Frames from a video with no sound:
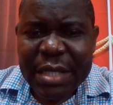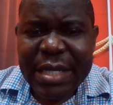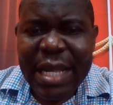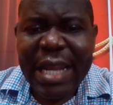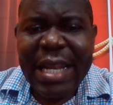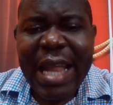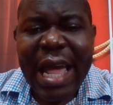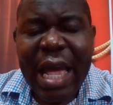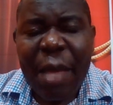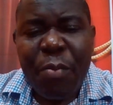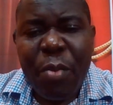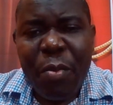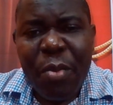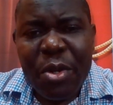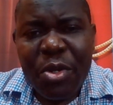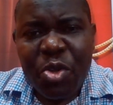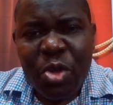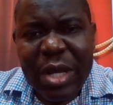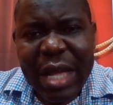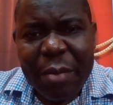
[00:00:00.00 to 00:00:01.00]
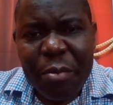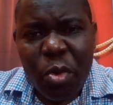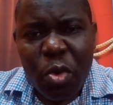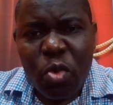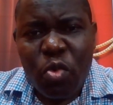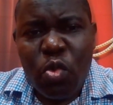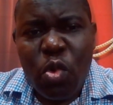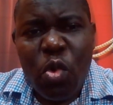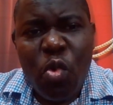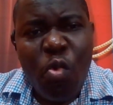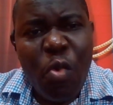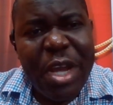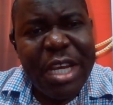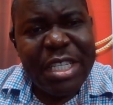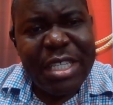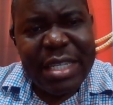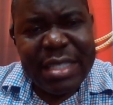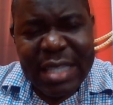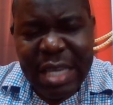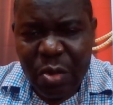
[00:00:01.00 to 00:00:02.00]
that La République du Cameroun will
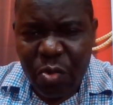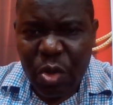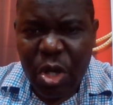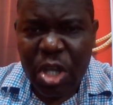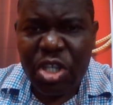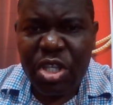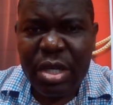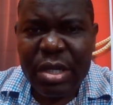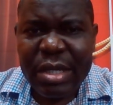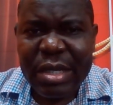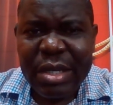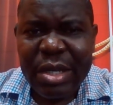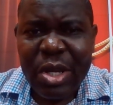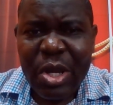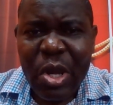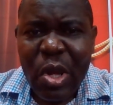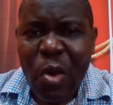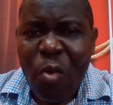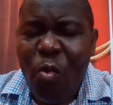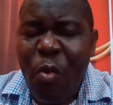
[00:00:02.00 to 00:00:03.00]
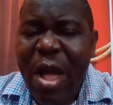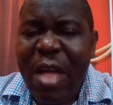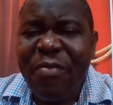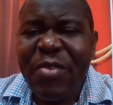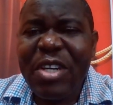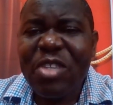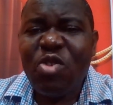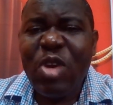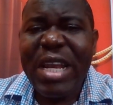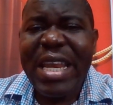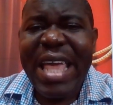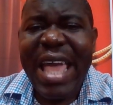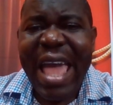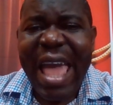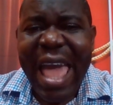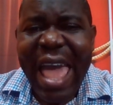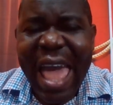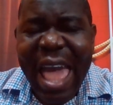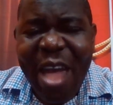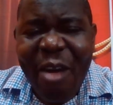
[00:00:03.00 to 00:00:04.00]
wish a situation where virtually
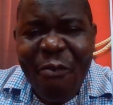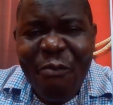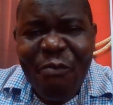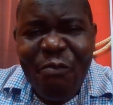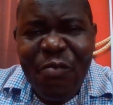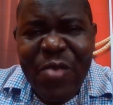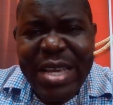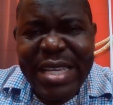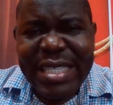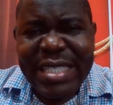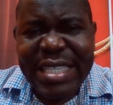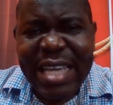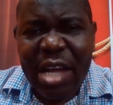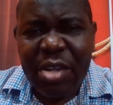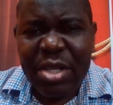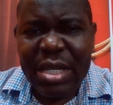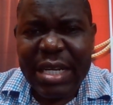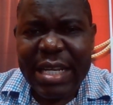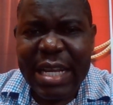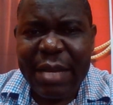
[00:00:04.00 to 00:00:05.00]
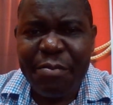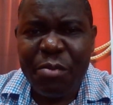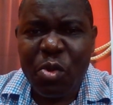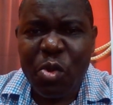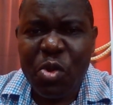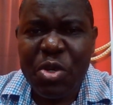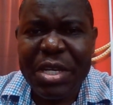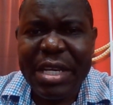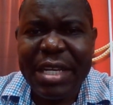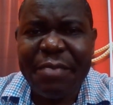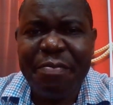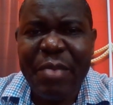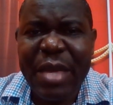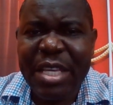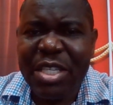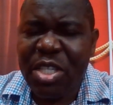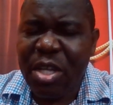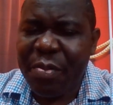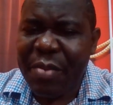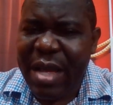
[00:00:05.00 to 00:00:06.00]
every Southern Cameroonian
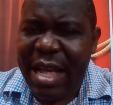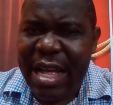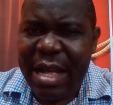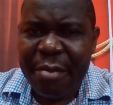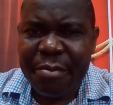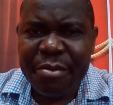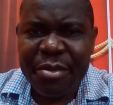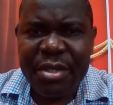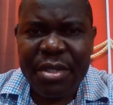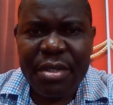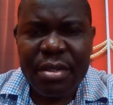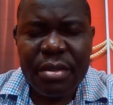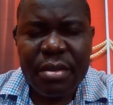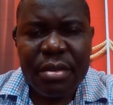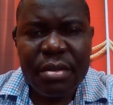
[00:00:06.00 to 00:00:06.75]
picks up arms.